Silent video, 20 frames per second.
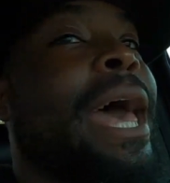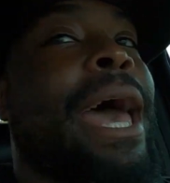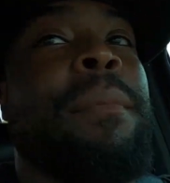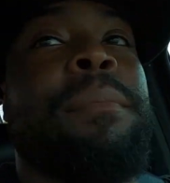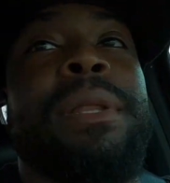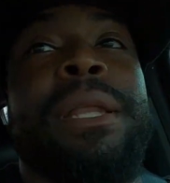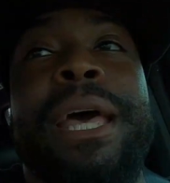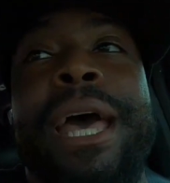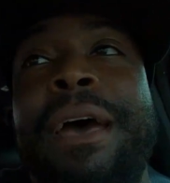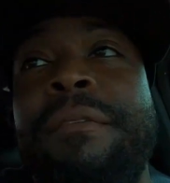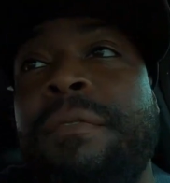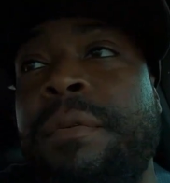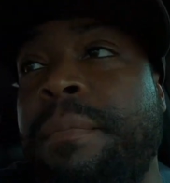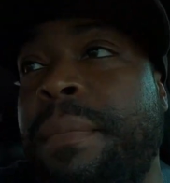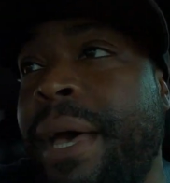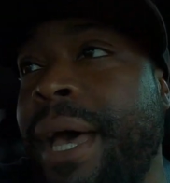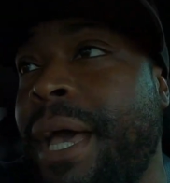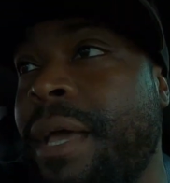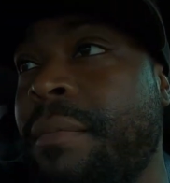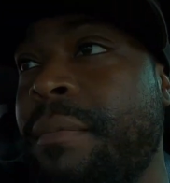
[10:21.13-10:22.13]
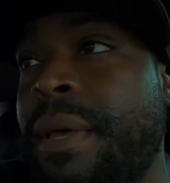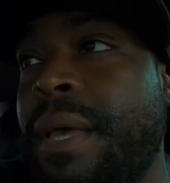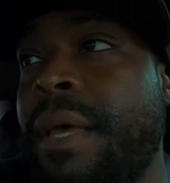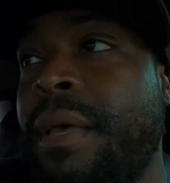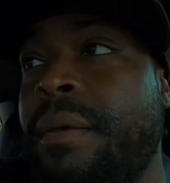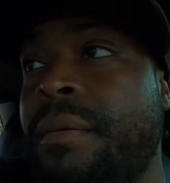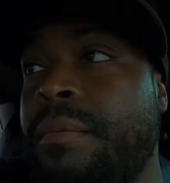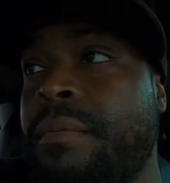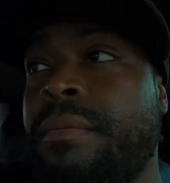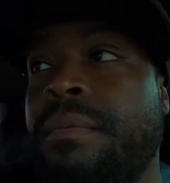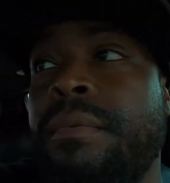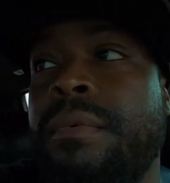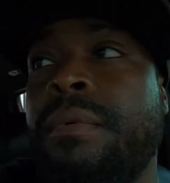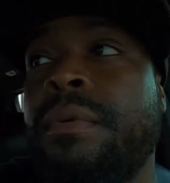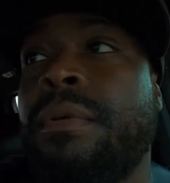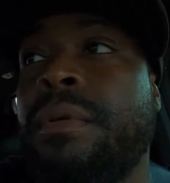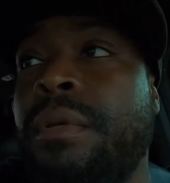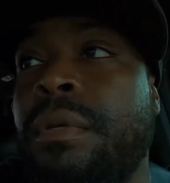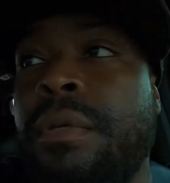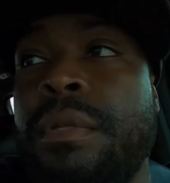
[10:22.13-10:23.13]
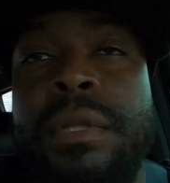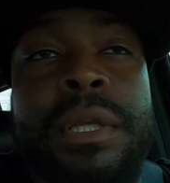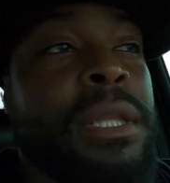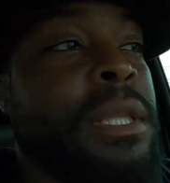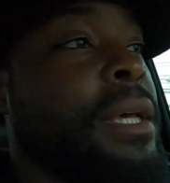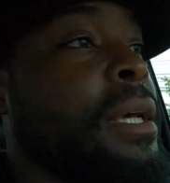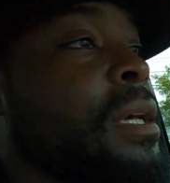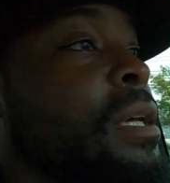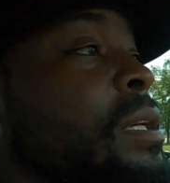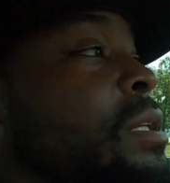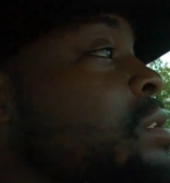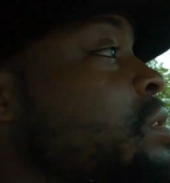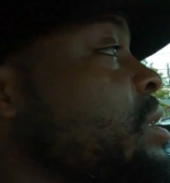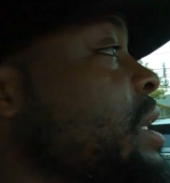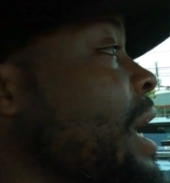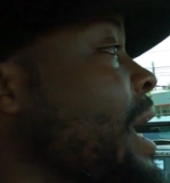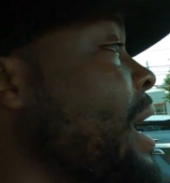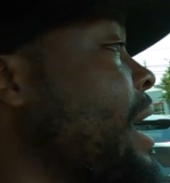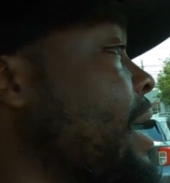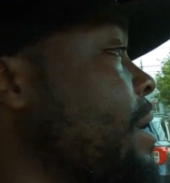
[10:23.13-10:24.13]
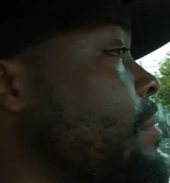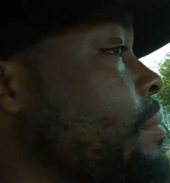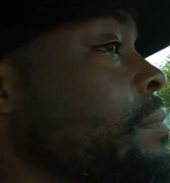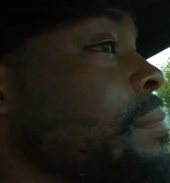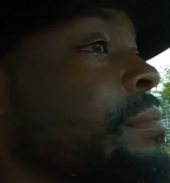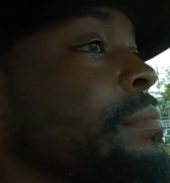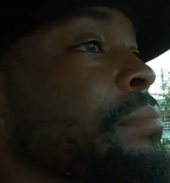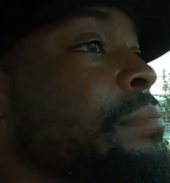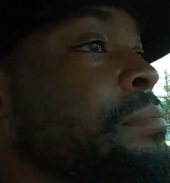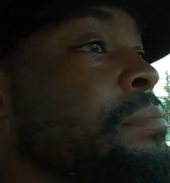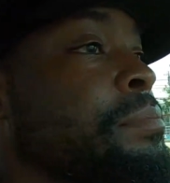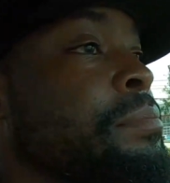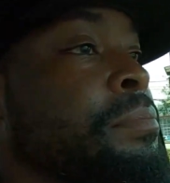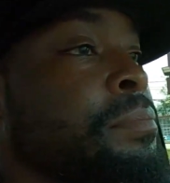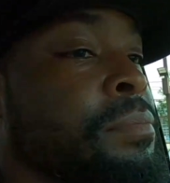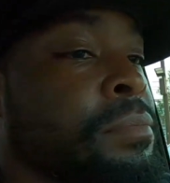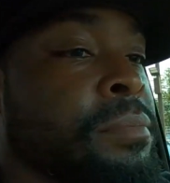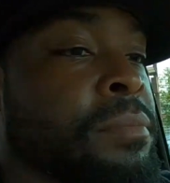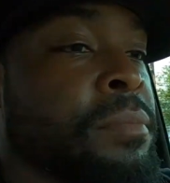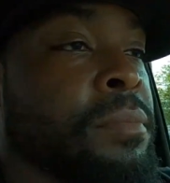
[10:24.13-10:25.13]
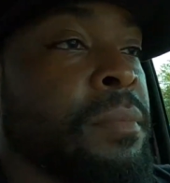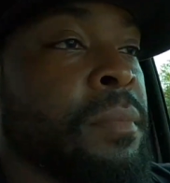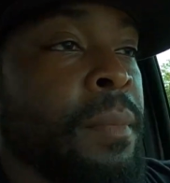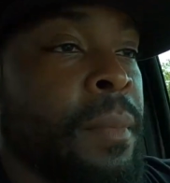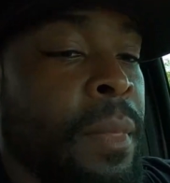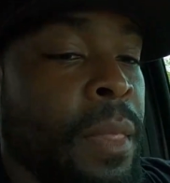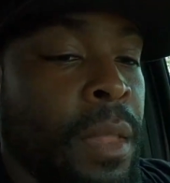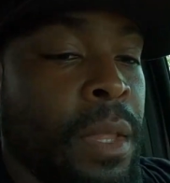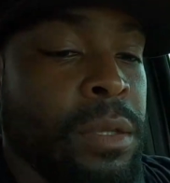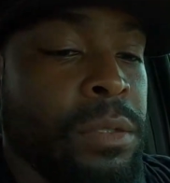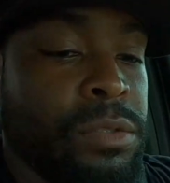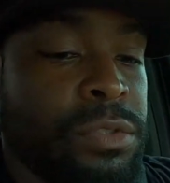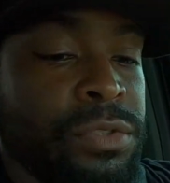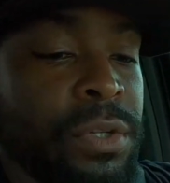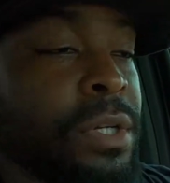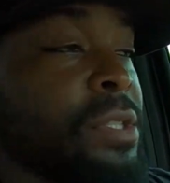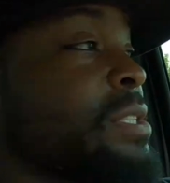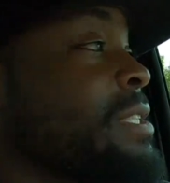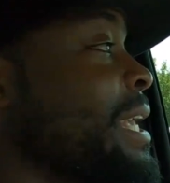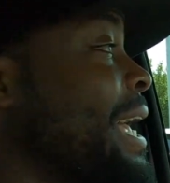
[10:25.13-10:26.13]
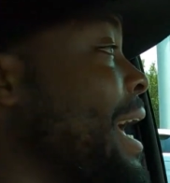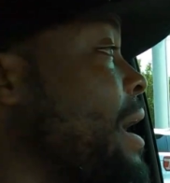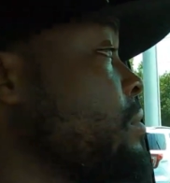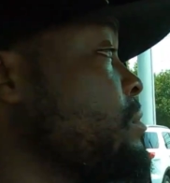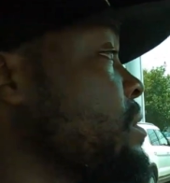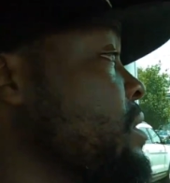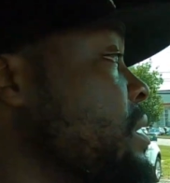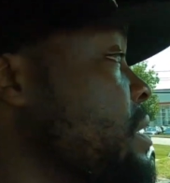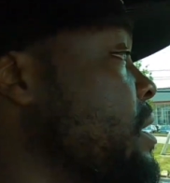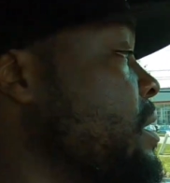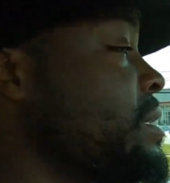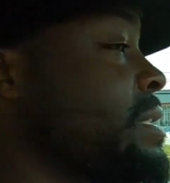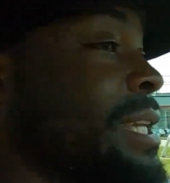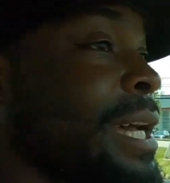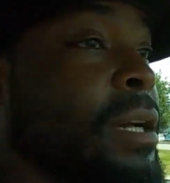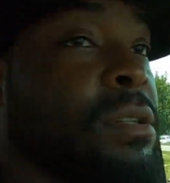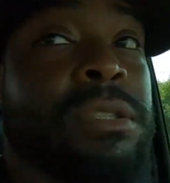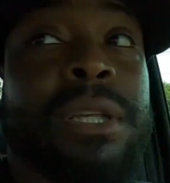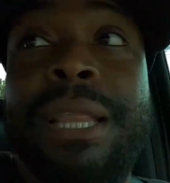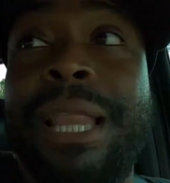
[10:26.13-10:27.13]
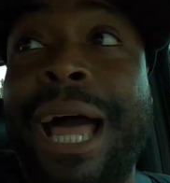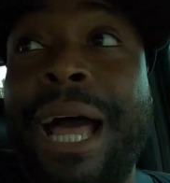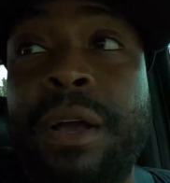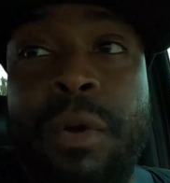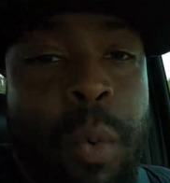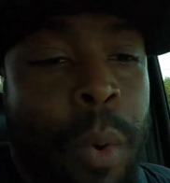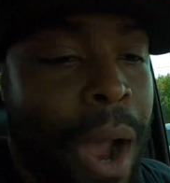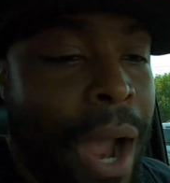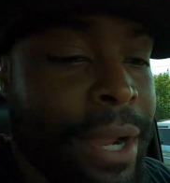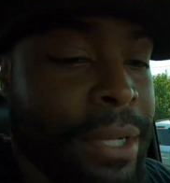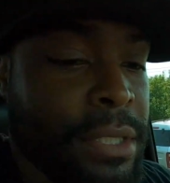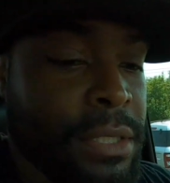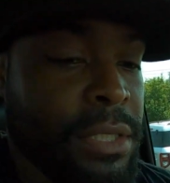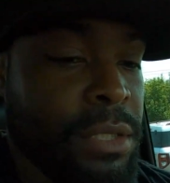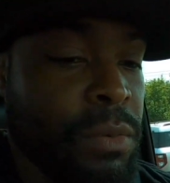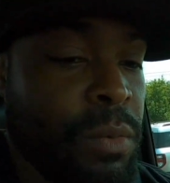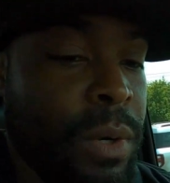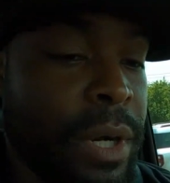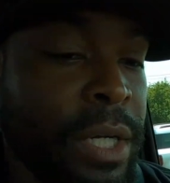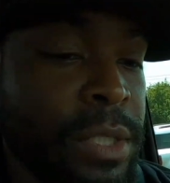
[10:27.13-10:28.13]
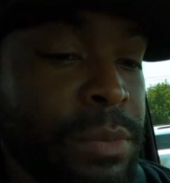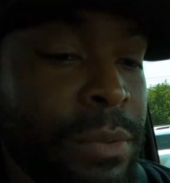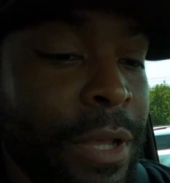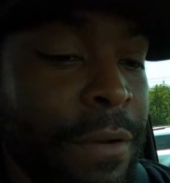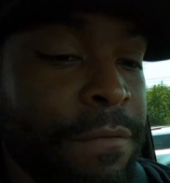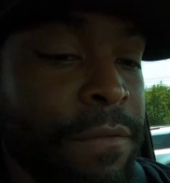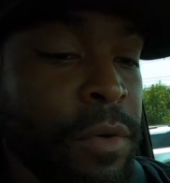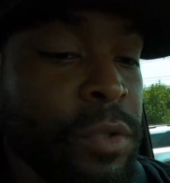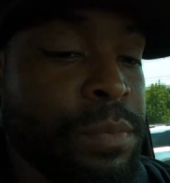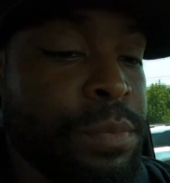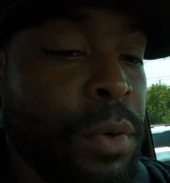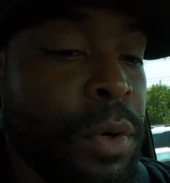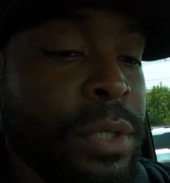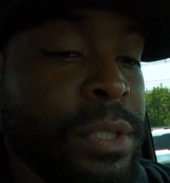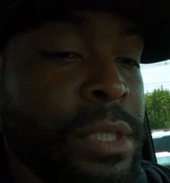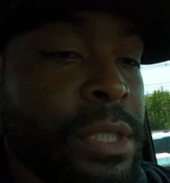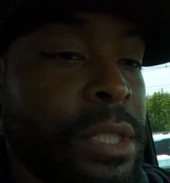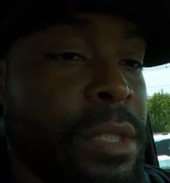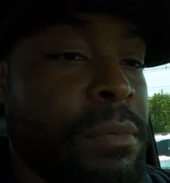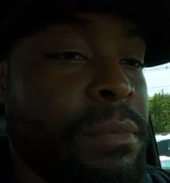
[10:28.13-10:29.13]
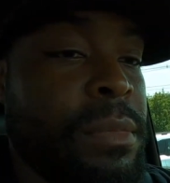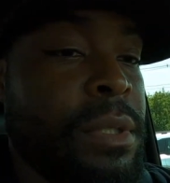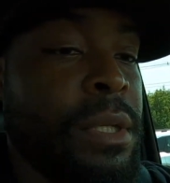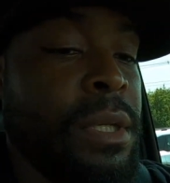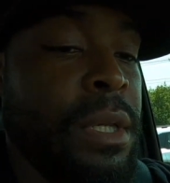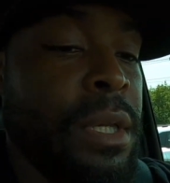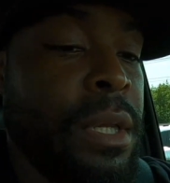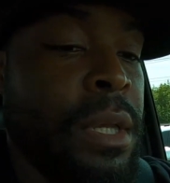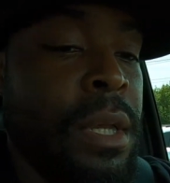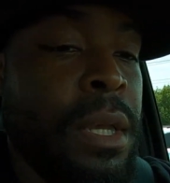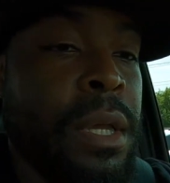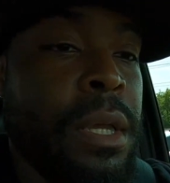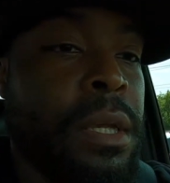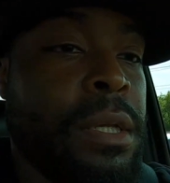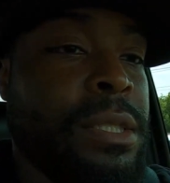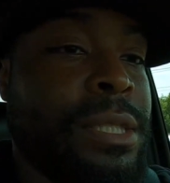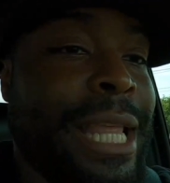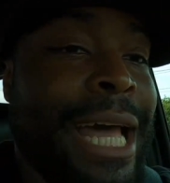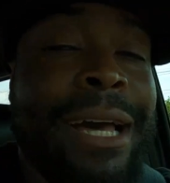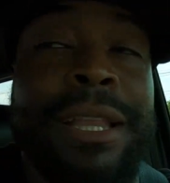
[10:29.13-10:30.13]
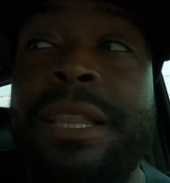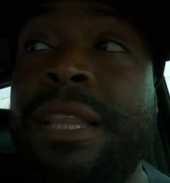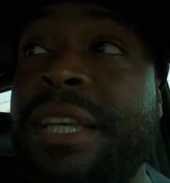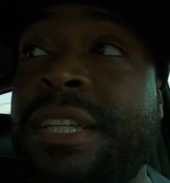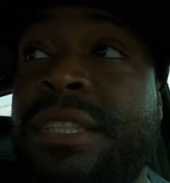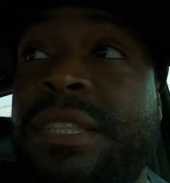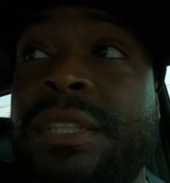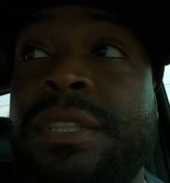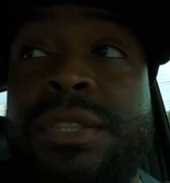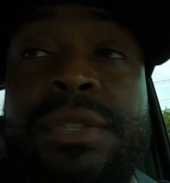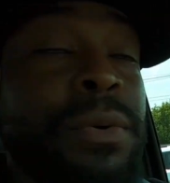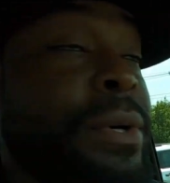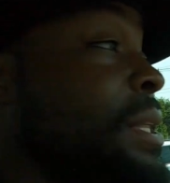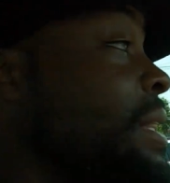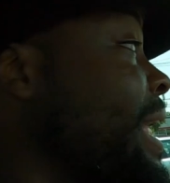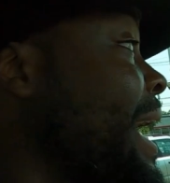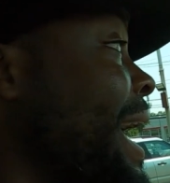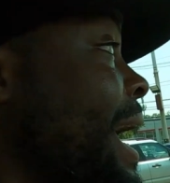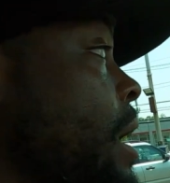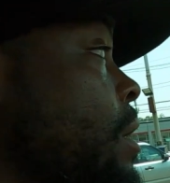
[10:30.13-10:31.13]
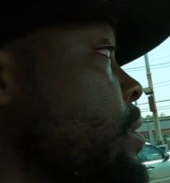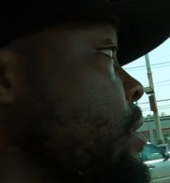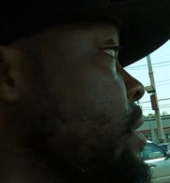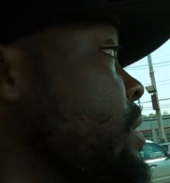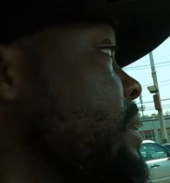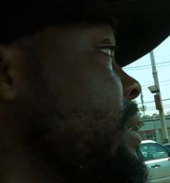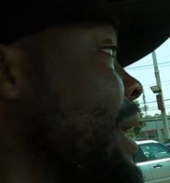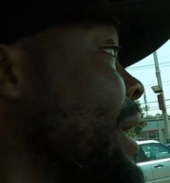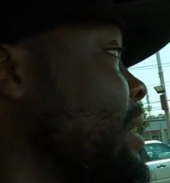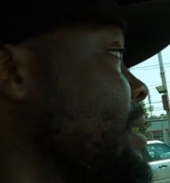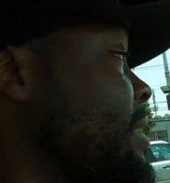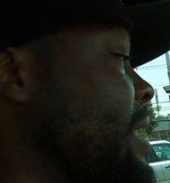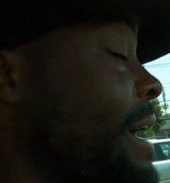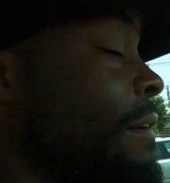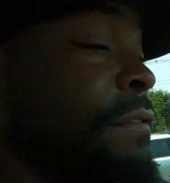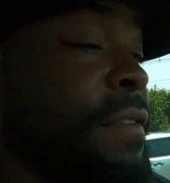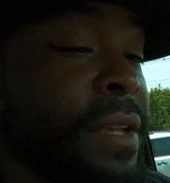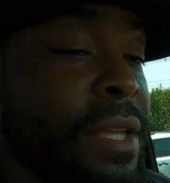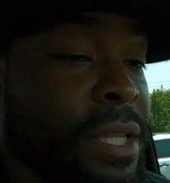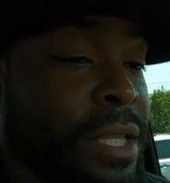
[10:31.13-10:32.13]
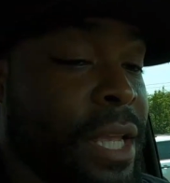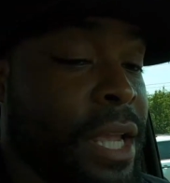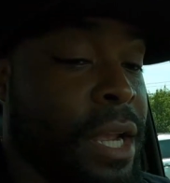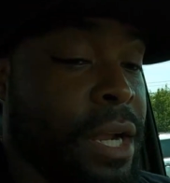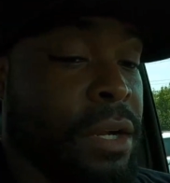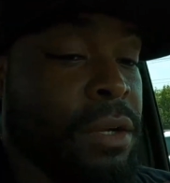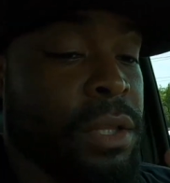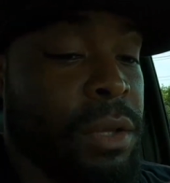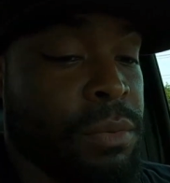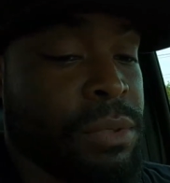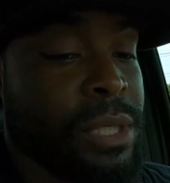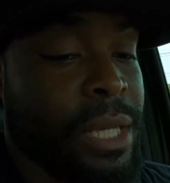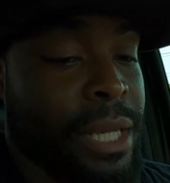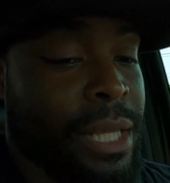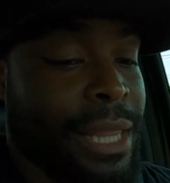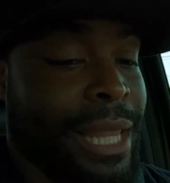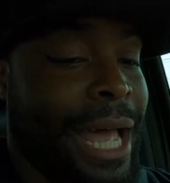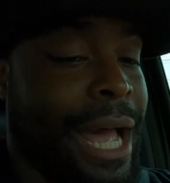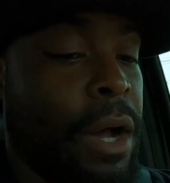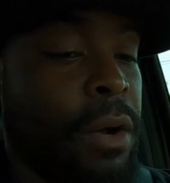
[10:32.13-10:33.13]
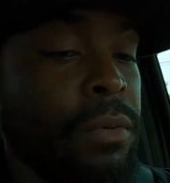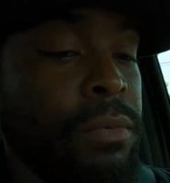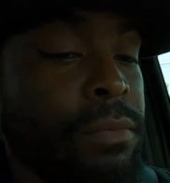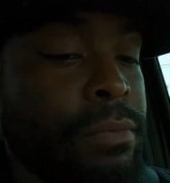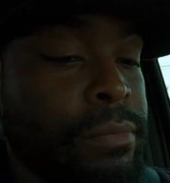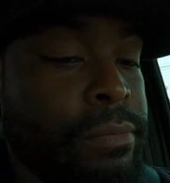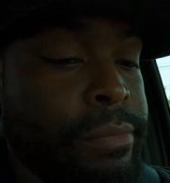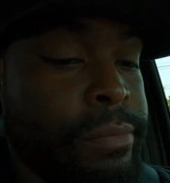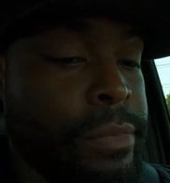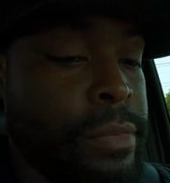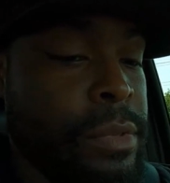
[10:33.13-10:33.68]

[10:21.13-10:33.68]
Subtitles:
happy to have it back, man. They did a good job. Truck sounds good. Sounds a lot quieter than it was when I first brought it to them. Because now listening to it now, I definitely can hear there was like a little